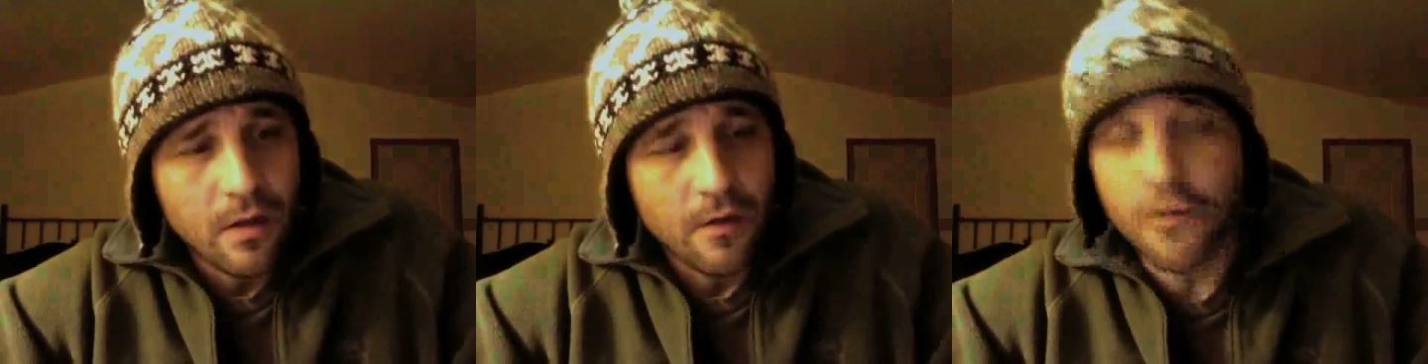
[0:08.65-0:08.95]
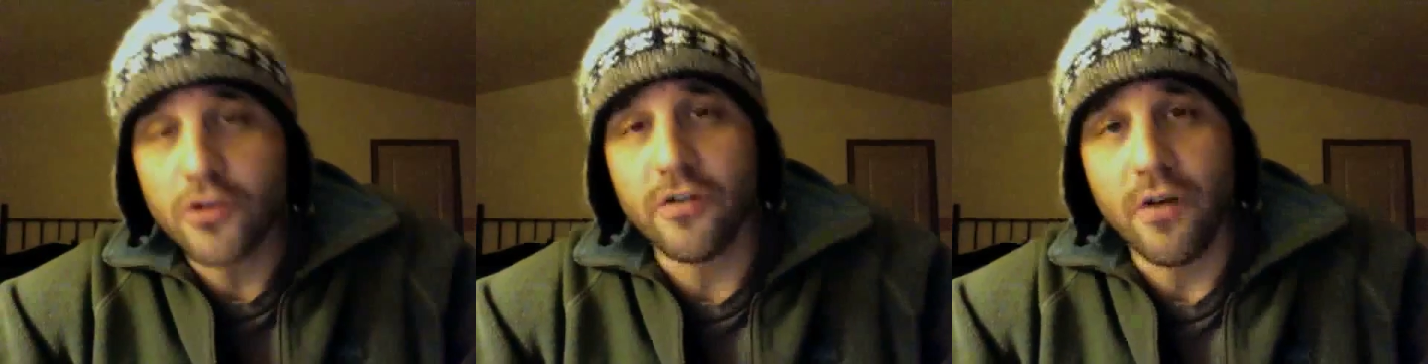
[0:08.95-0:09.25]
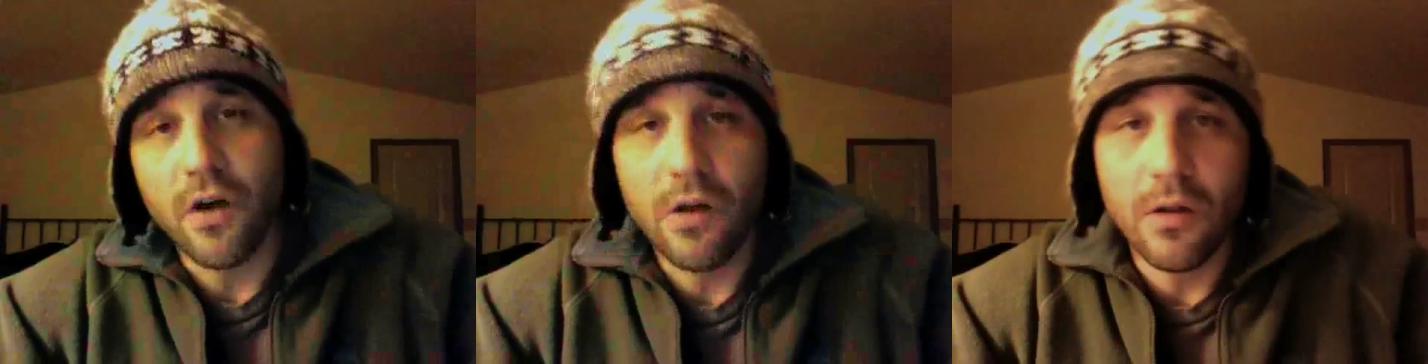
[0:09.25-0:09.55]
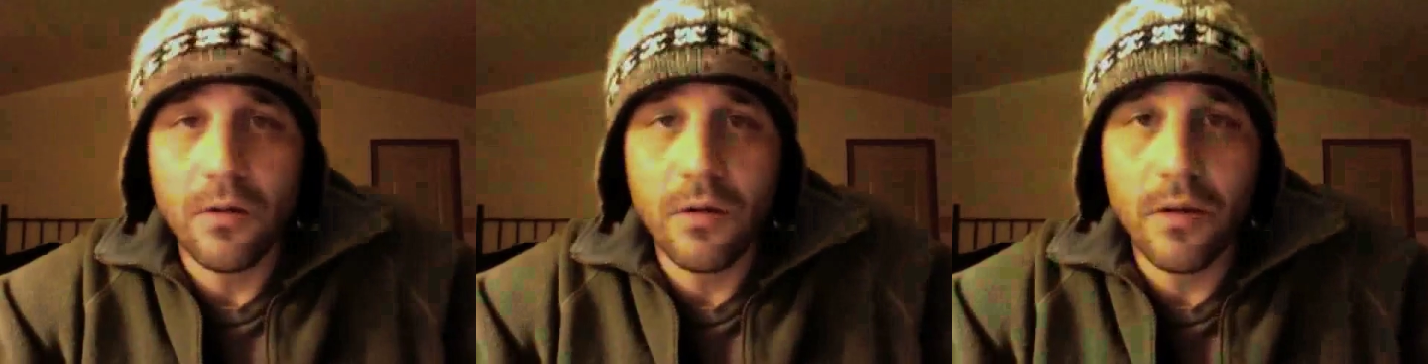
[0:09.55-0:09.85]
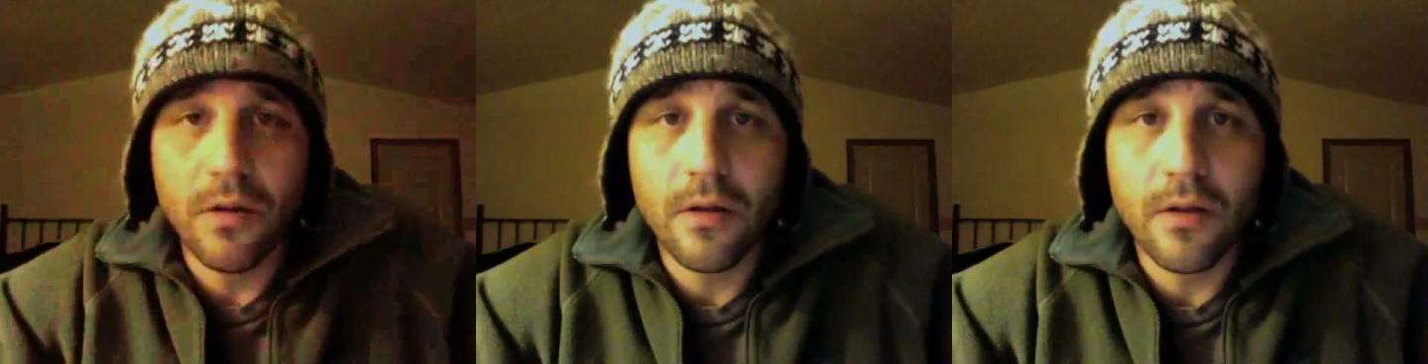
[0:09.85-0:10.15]
First of all,
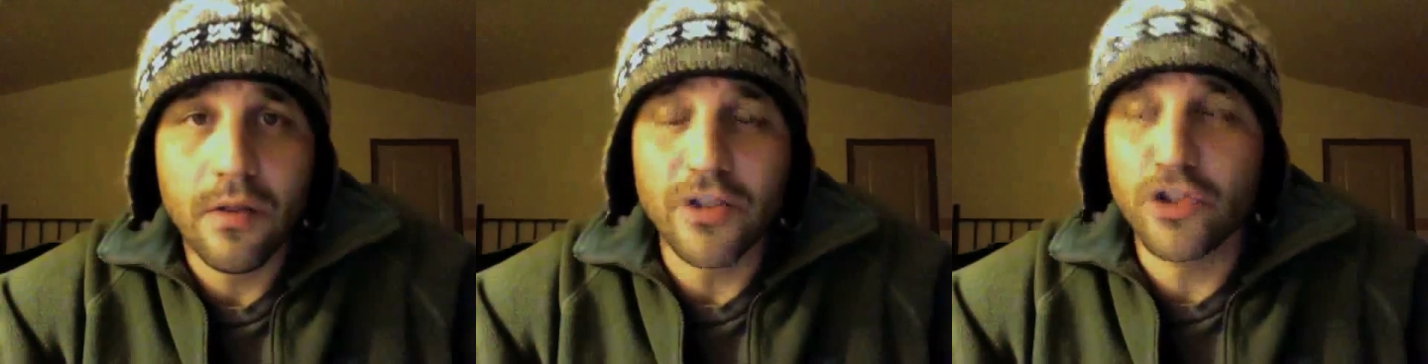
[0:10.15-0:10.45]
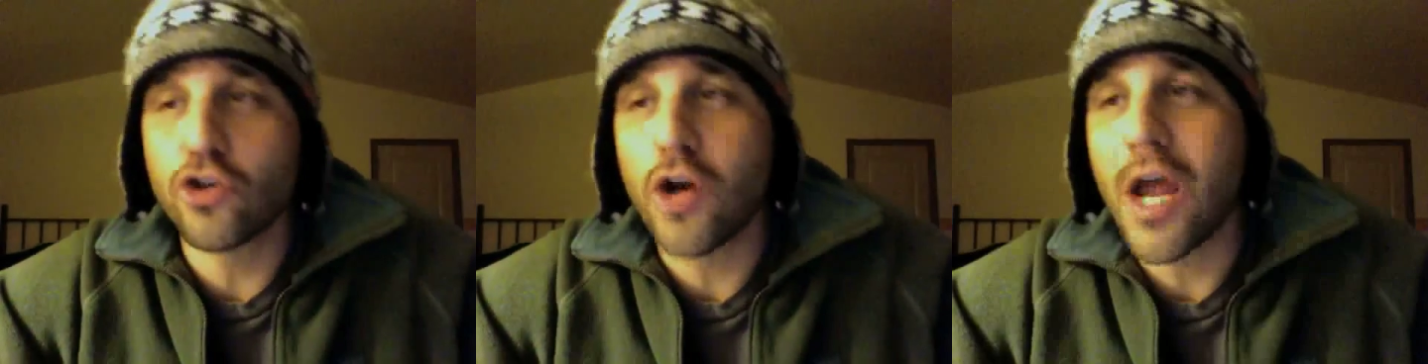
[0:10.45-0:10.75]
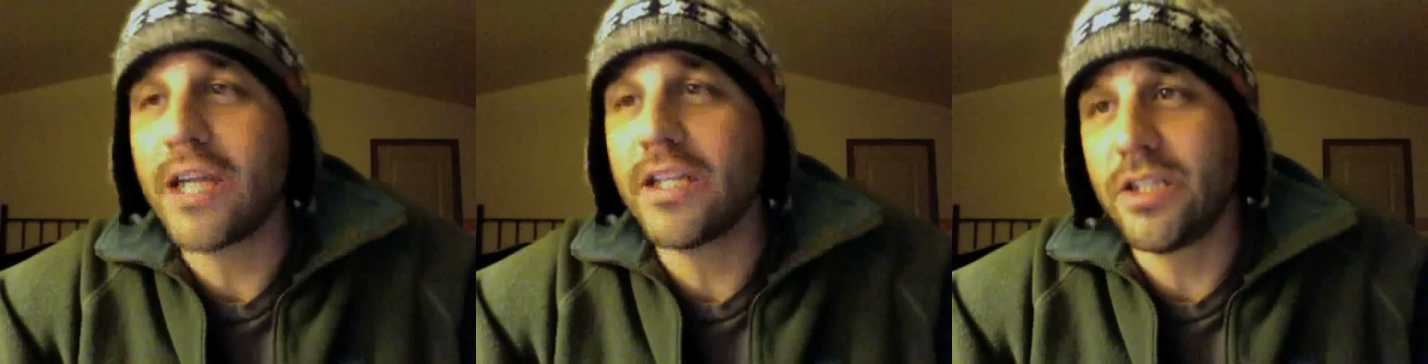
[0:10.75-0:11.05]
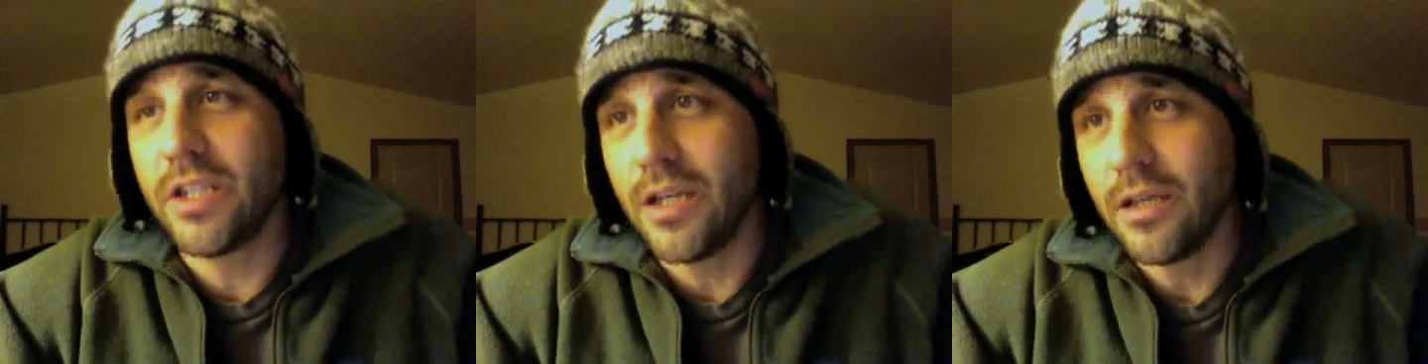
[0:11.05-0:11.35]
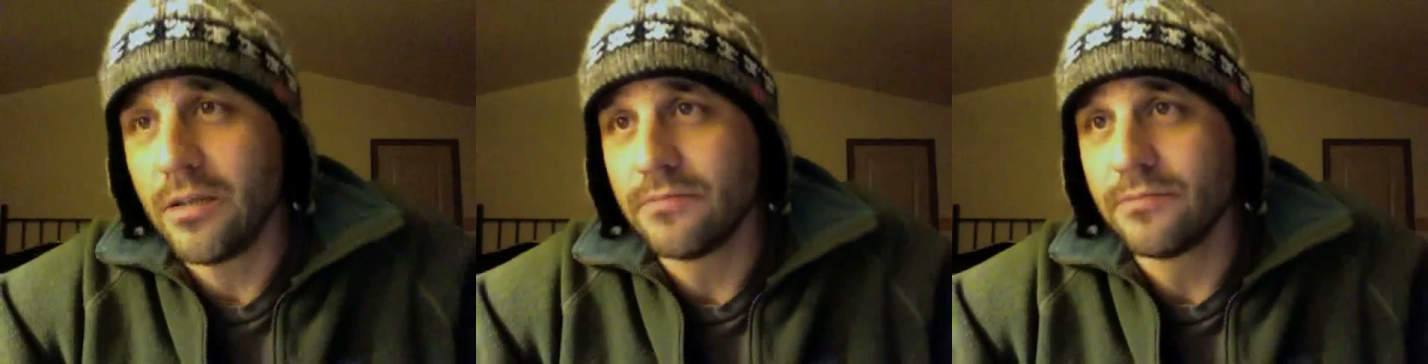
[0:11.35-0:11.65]
the
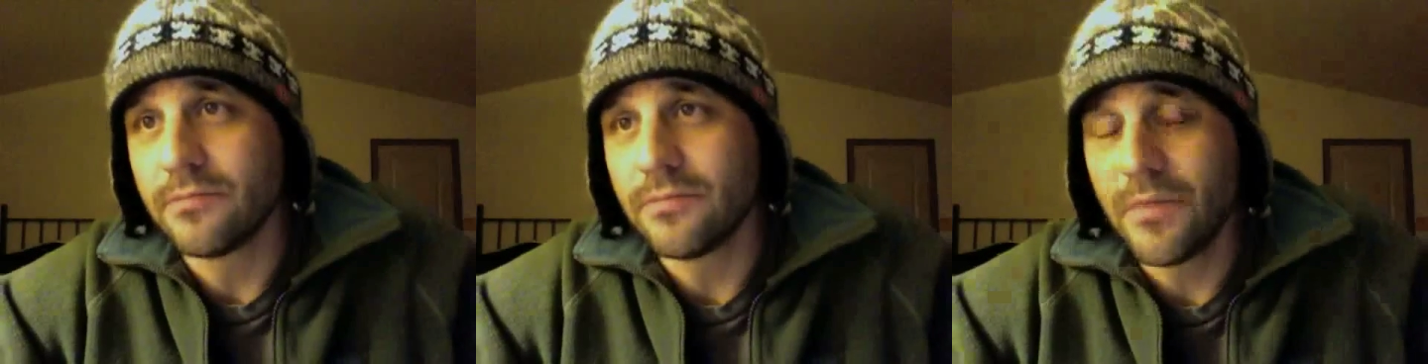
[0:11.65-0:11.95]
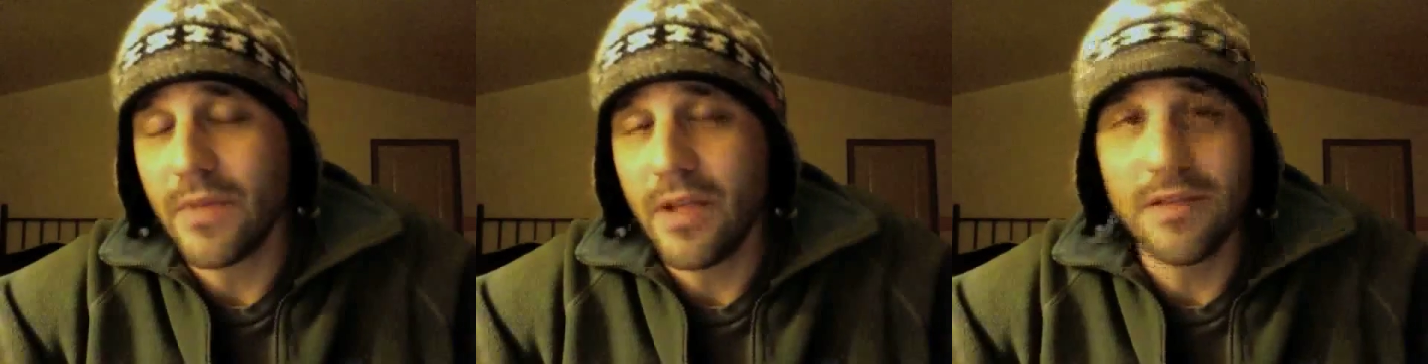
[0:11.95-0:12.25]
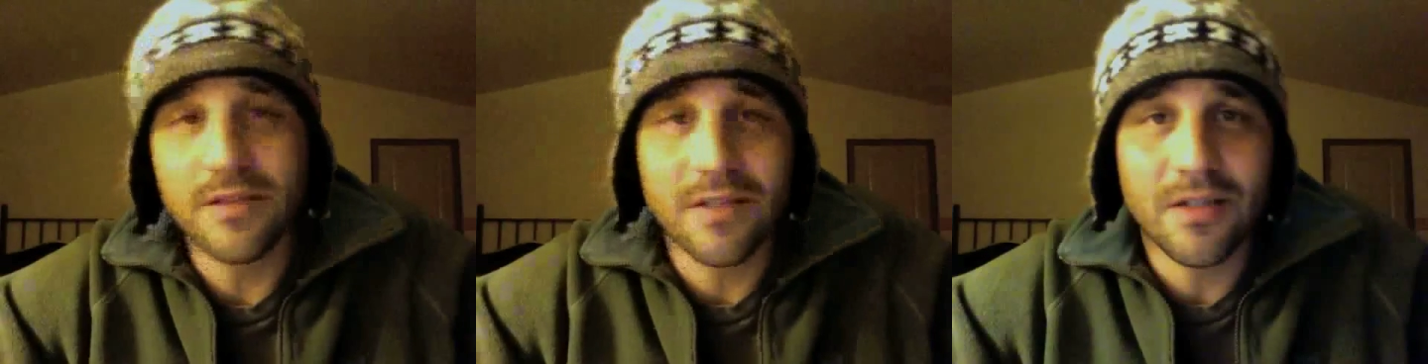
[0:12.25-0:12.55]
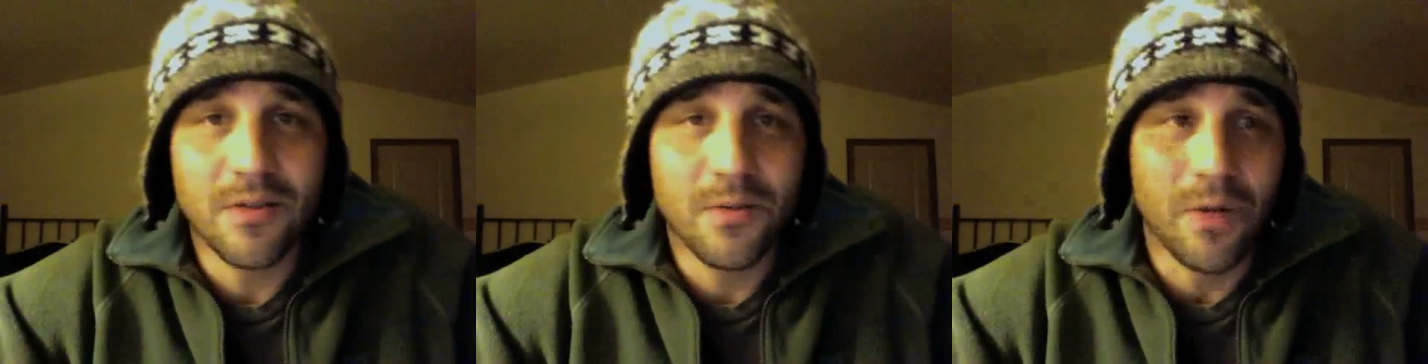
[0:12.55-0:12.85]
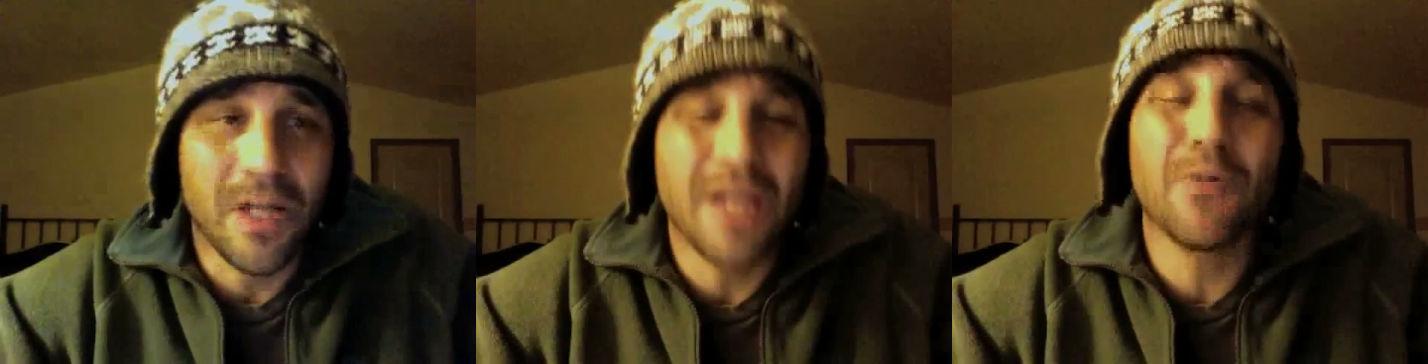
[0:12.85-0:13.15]
strategy is
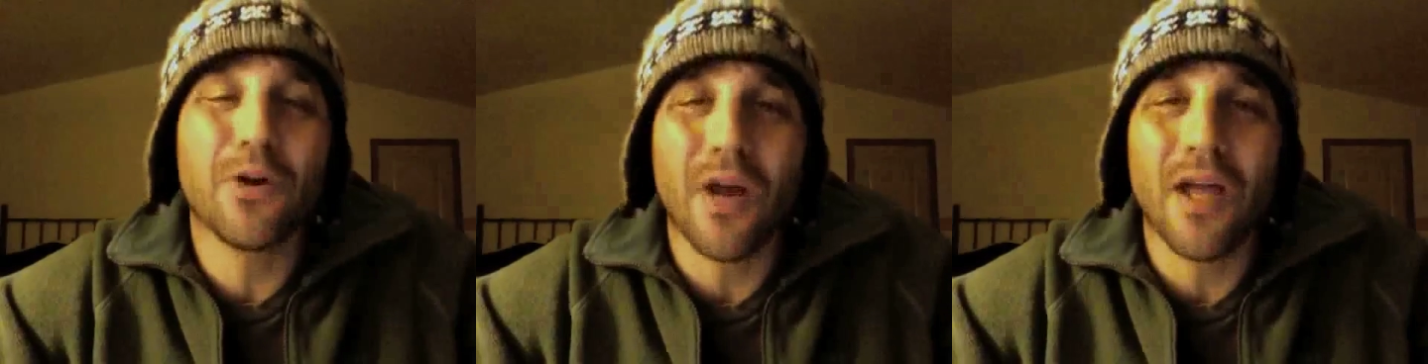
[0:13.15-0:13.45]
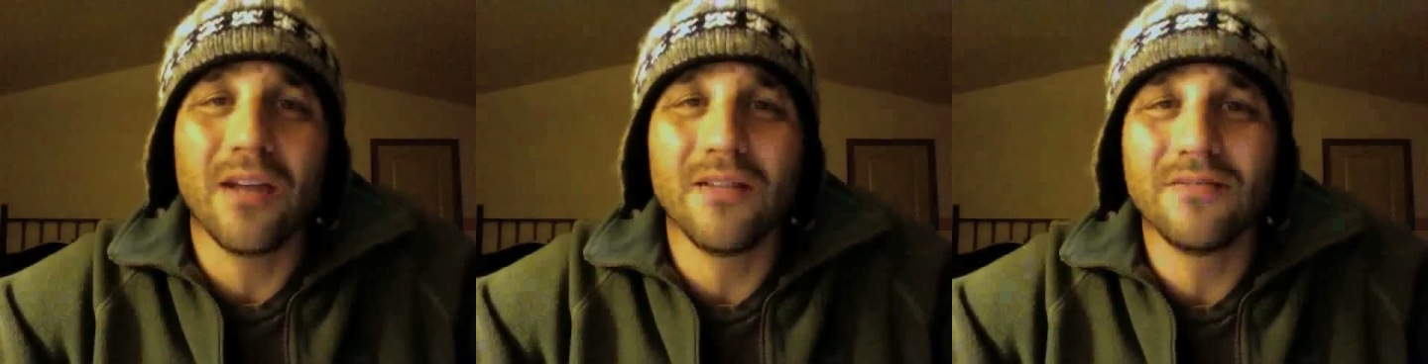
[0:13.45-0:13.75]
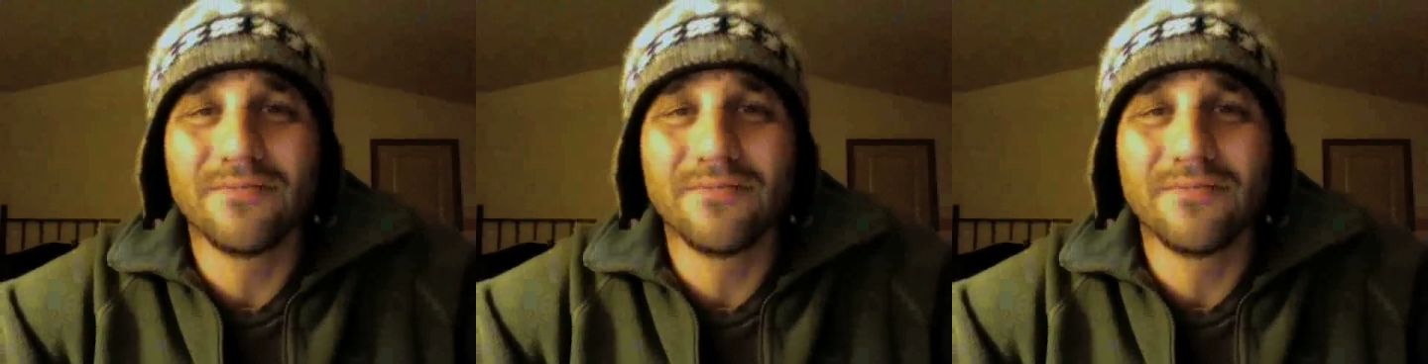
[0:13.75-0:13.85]
to immigrate